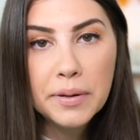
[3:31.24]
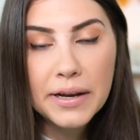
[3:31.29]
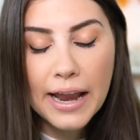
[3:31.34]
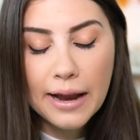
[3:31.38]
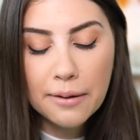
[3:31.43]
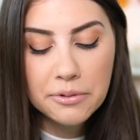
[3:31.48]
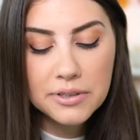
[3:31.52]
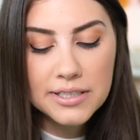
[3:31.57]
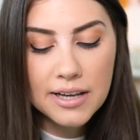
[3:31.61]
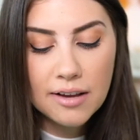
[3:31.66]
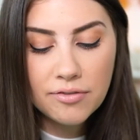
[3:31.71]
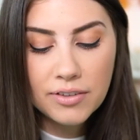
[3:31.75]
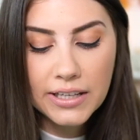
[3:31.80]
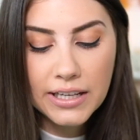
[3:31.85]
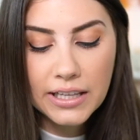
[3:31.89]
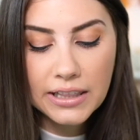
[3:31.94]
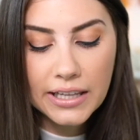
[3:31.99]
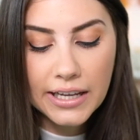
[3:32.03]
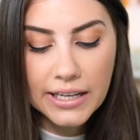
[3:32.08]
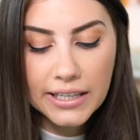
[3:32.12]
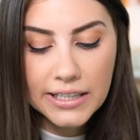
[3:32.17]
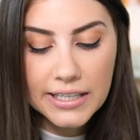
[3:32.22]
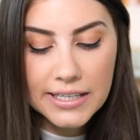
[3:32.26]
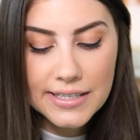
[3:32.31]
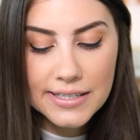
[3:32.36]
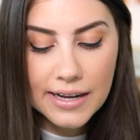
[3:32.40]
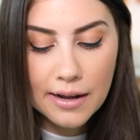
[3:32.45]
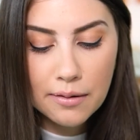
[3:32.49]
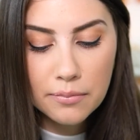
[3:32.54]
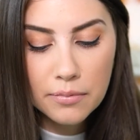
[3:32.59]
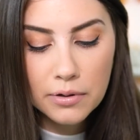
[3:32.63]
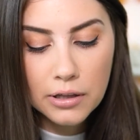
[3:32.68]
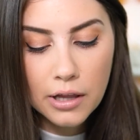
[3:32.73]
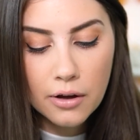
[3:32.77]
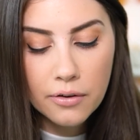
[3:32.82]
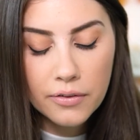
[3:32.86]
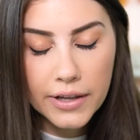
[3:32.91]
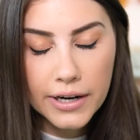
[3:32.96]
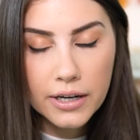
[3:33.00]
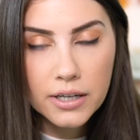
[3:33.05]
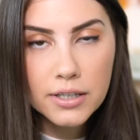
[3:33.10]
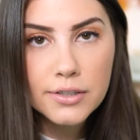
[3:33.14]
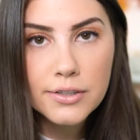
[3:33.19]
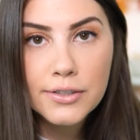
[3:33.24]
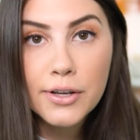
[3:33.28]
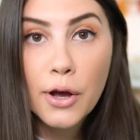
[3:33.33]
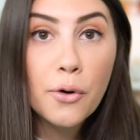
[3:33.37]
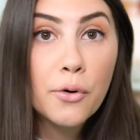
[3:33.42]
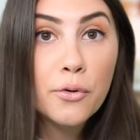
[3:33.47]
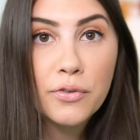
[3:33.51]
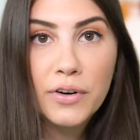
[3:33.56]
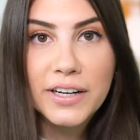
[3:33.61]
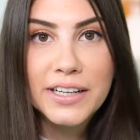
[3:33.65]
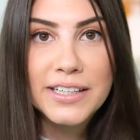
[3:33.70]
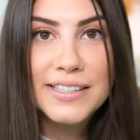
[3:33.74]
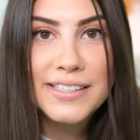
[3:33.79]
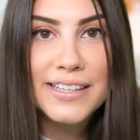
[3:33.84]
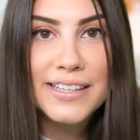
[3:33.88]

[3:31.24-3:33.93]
but I will definitely link these down below. They are so freaking